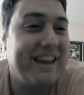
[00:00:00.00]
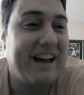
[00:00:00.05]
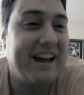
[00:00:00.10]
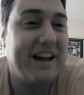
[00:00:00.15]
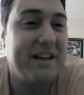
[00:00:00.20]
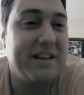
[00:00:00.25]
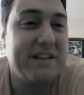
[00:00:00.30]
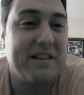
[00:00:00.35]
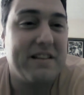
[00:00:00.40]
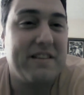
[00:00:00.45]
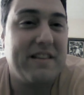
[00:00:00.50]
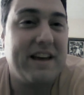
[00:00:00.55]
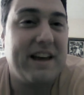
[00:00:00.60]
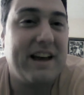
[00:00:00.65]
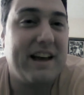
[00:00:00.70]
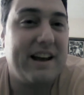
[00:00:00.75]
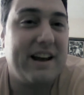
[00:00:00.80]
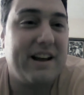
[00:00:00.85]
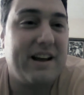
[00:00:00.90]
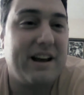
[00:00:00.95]
Yeah, other than
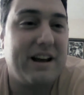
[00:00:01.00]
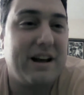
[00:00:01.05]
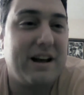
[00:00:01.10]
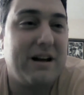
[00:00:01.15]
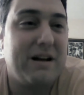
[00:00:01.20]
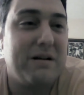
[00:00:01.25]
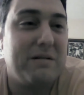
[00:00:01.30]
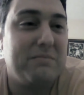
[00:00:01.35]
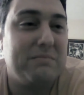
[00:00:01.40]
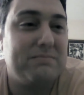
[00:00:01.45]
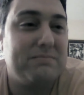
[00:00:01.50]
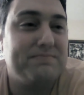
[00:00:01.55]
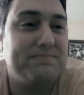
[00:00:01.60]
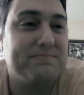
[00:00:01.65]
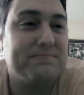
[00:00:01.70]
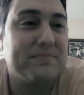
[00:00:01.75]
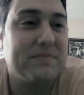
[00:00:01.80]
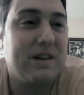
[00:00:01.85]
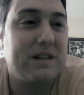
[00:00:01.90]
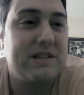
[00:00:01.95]
that,
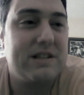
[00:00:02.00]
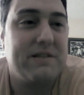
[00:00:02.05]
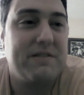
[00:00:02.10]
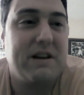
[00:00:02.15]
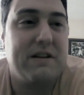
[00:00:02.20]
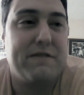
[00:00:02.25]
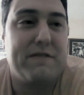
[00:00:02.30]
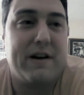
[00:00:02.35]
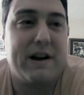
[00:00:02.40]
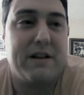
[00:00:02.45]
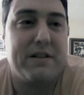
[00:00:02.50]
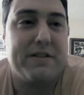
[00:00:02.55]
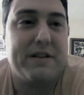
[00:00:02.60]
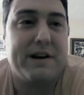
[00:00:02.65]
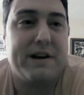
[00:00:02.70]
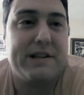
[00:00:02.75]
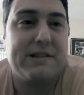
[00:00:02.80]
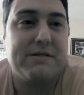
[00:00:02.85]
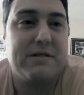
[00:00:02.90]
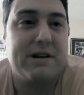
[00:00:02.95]
do you have any
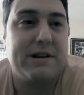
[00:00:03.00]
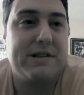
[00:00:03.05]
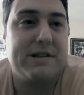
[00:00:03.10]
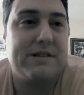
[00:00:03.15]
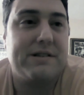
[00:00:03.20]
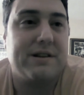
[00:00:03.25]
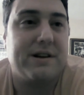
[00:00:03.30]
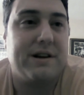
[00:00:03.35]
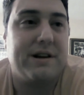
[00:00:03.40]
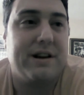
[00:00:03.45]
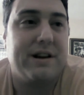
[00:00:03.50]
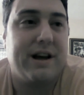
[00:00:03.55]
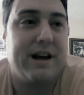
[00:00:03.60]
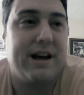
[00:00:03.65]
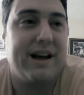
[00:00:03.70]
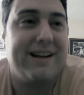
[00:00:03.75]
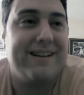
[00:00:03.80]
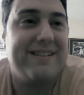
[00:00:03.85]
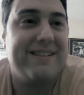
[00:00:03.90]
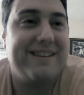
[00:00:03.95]
final thoughts, Chris, on
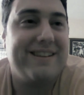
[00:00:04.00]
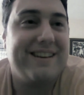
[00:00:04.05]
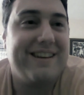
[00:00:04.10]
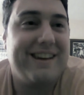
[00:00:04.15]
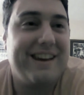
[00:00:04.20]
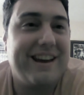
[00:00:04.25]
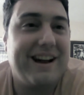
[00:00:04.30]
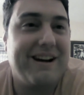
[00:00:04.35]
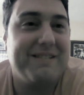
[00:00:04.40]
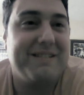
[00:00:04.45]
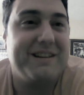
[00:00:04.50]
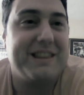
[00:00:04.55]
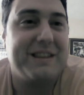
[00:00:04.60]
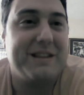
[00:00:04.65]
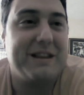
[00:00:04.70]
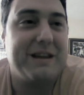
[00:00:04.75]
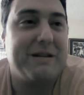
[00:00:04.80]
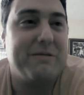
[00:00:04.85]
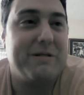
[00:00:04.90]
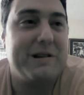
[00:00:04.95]

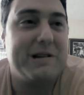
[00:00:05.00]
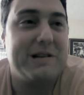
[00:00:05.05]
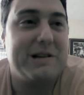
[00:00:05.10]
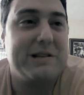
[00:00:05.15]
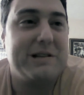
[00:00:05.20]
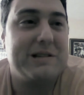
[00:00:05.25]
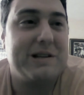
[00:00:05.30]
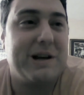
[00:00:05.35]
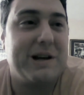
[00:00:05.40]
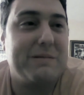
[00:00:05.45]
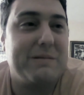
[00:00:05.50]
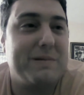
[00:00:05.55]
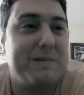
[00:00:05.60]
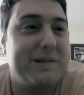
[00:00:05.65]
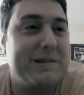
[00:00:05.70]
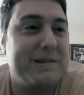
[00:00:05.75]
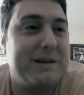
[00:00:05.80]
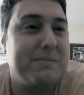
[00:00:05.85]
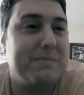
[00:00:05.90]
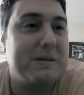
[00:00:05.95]
everything that we talked
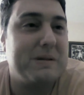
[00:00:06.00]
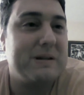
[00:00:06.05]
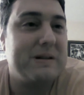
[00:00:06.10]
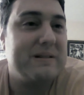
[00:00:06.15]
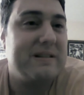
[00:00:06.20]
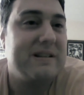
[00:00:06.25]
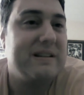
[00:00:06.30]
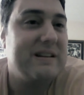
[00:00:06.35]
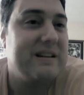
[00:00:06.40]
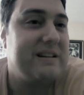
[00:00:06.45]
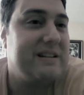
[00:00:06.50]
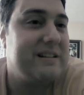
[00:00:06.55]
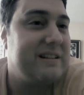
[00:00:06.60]
about in this episode?